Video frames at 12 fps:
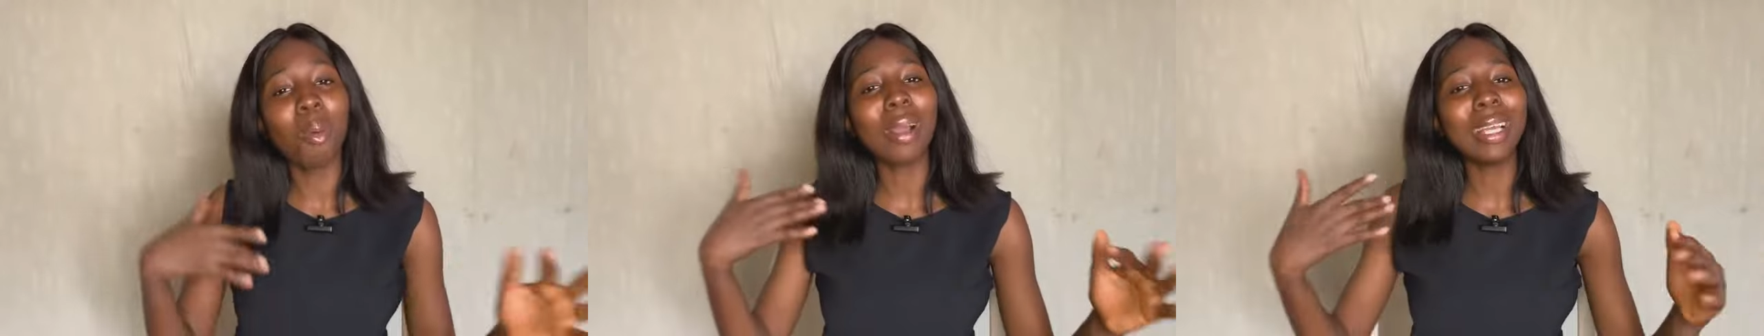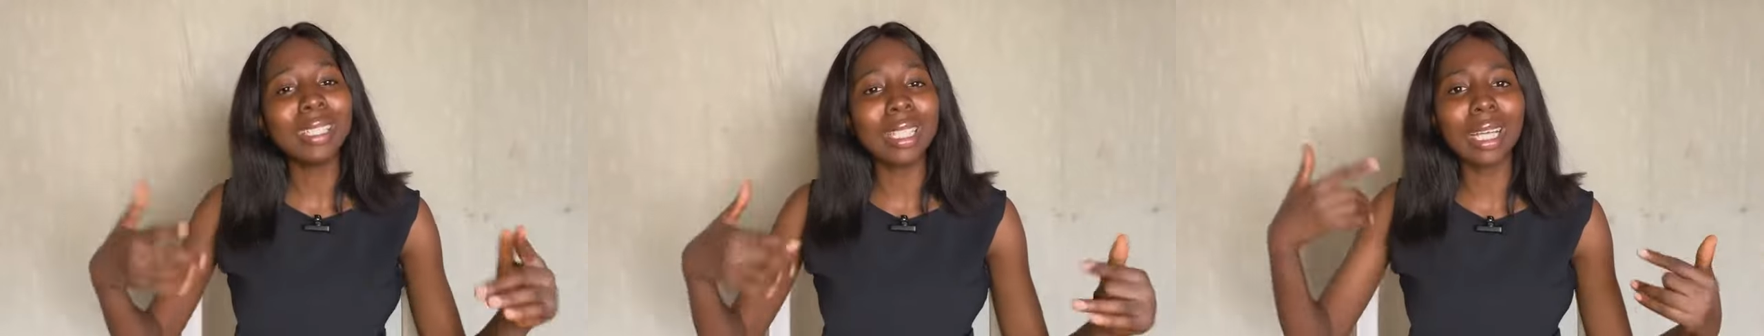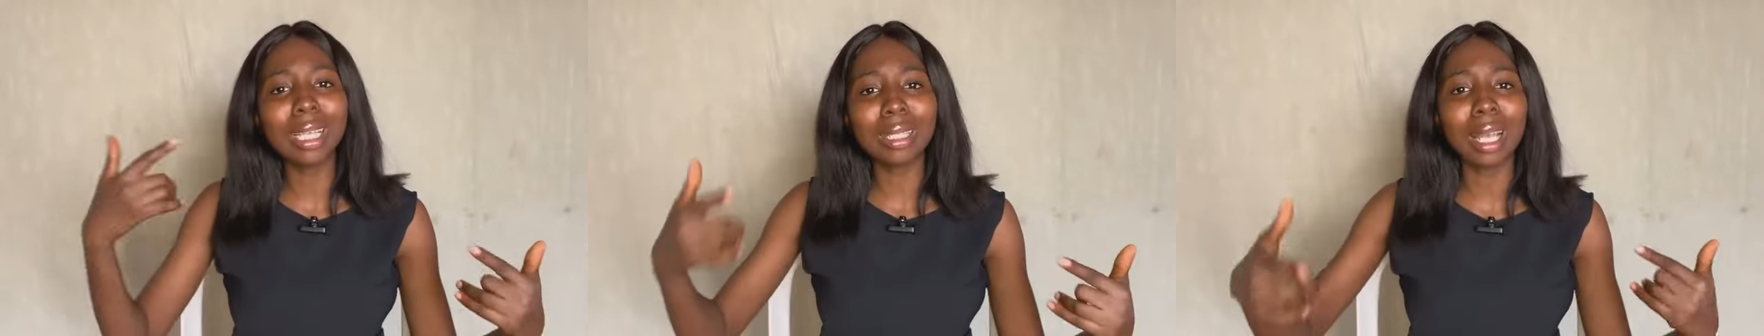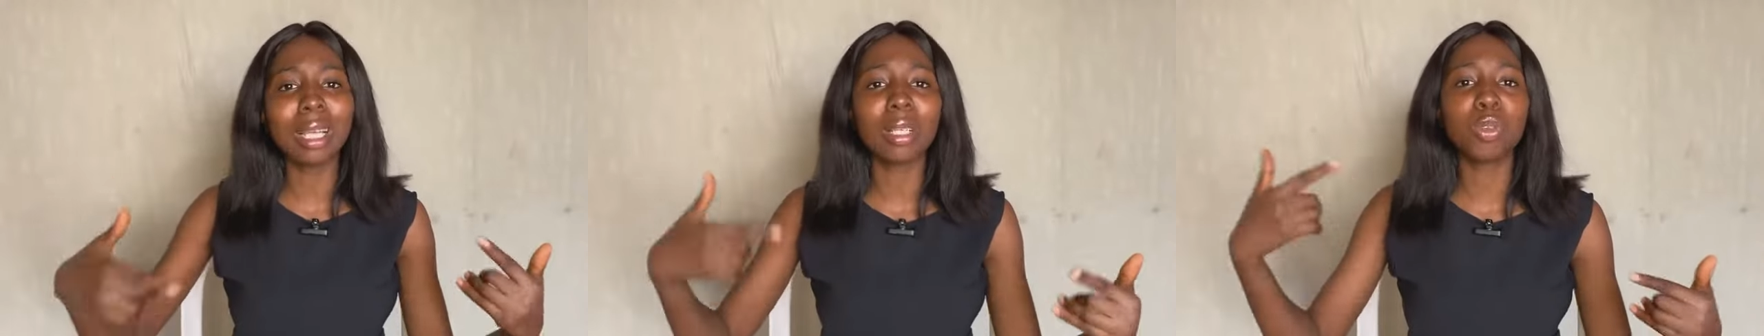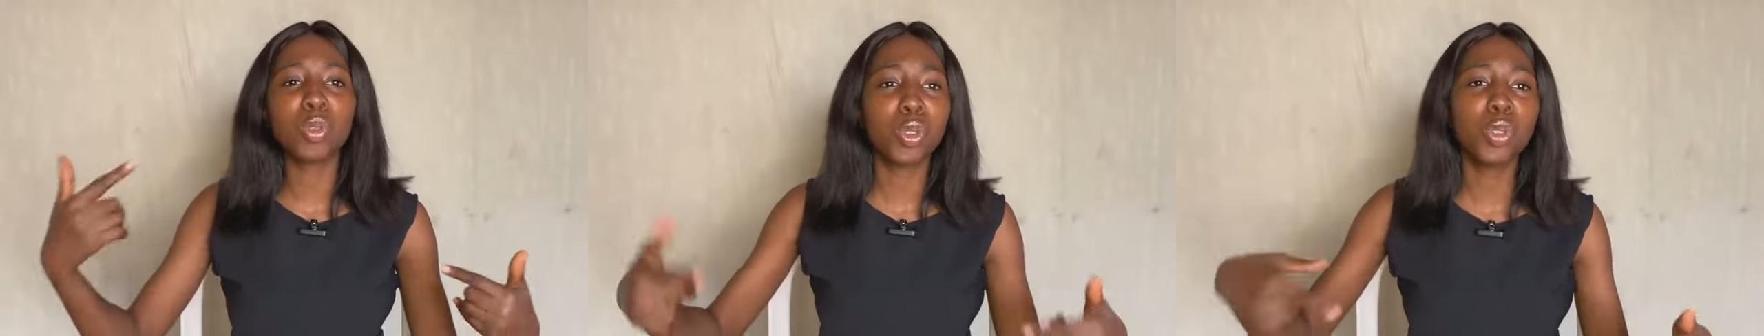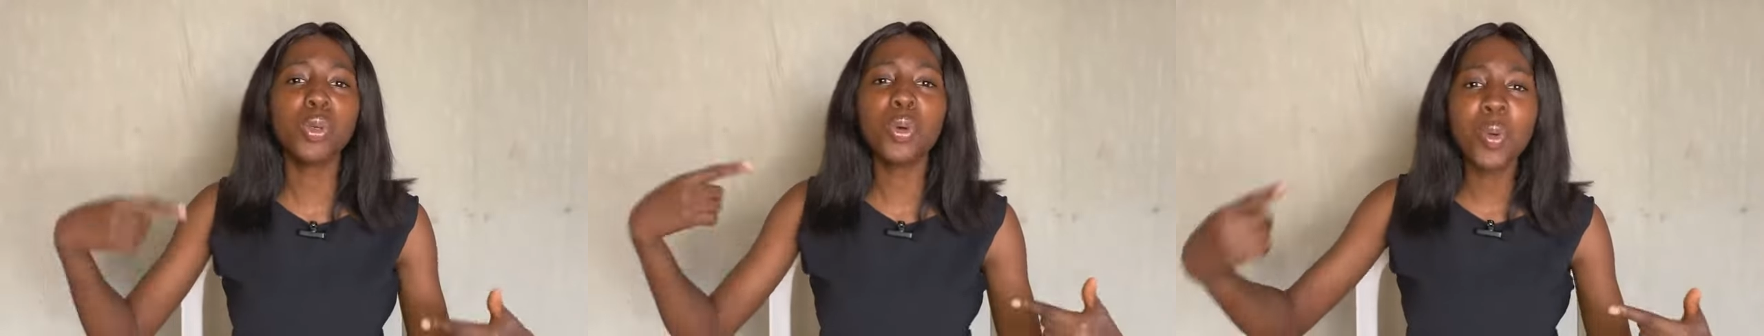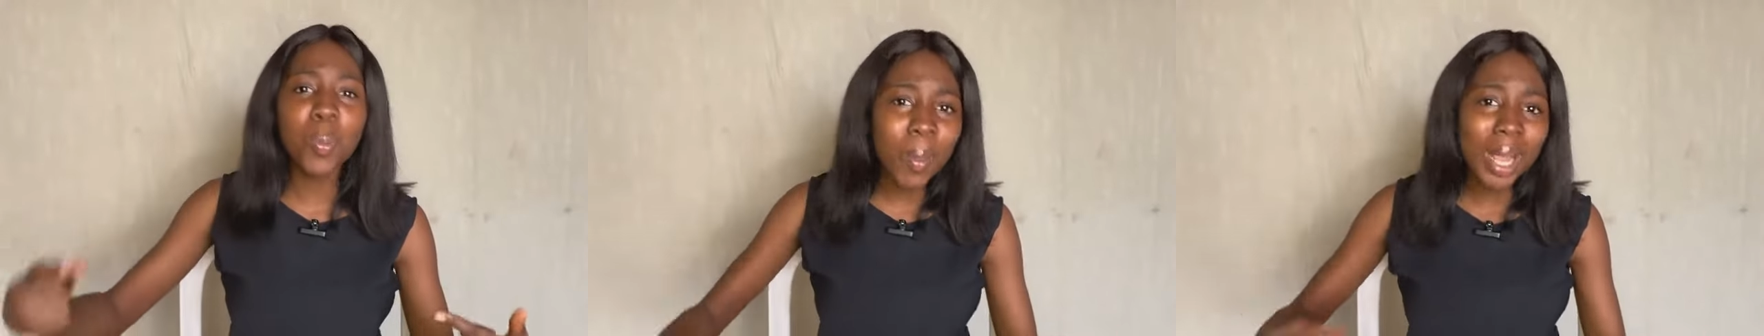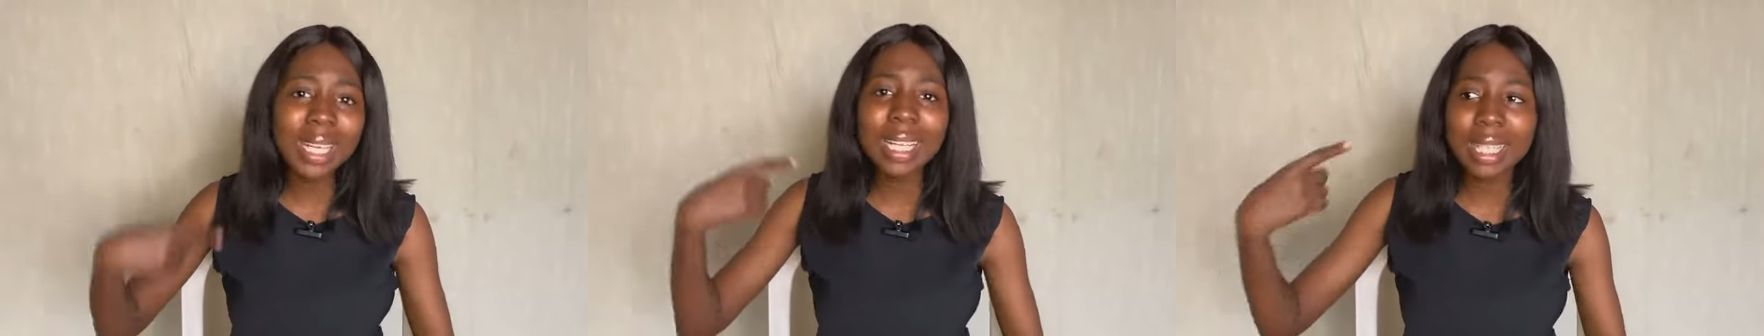But he did it like too
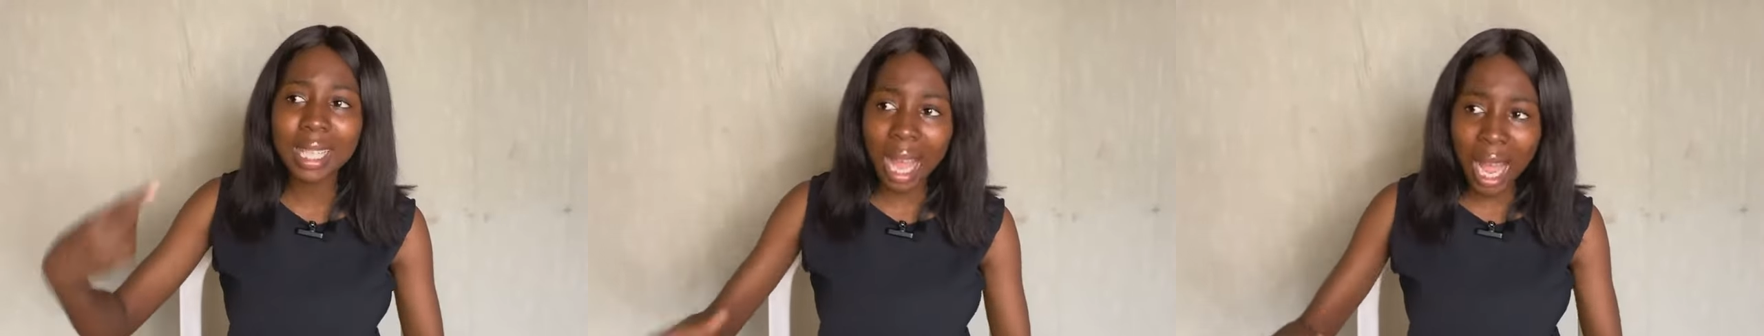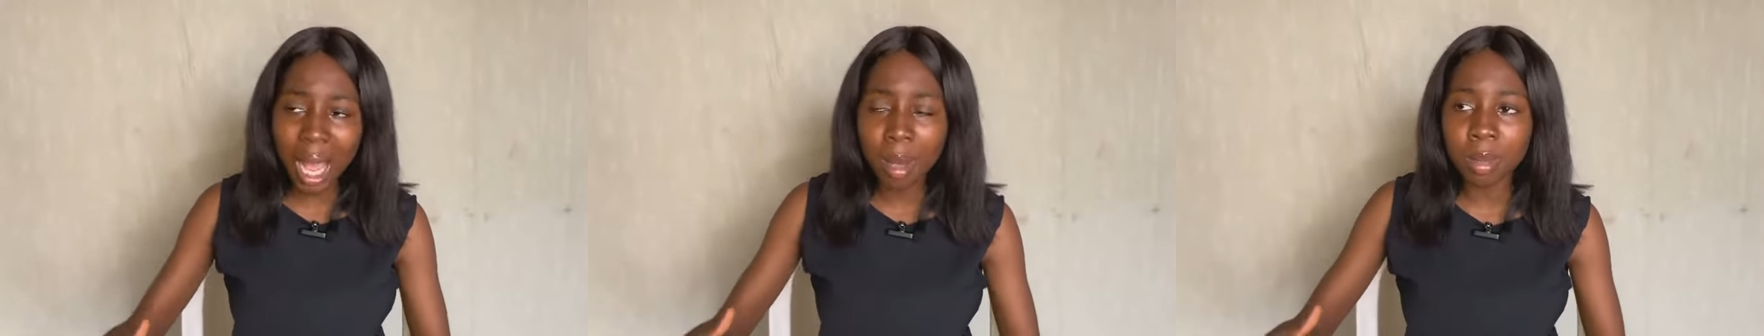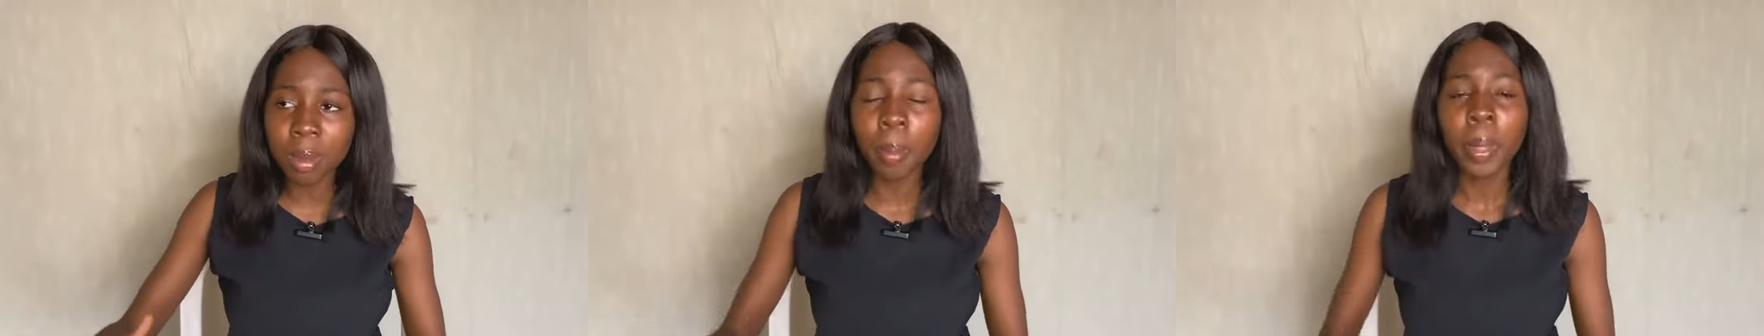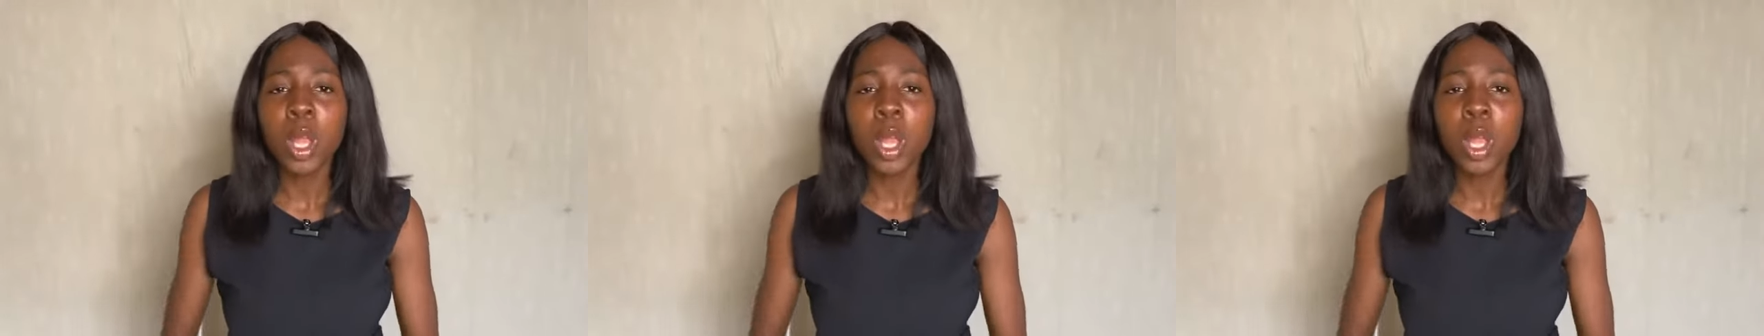many times.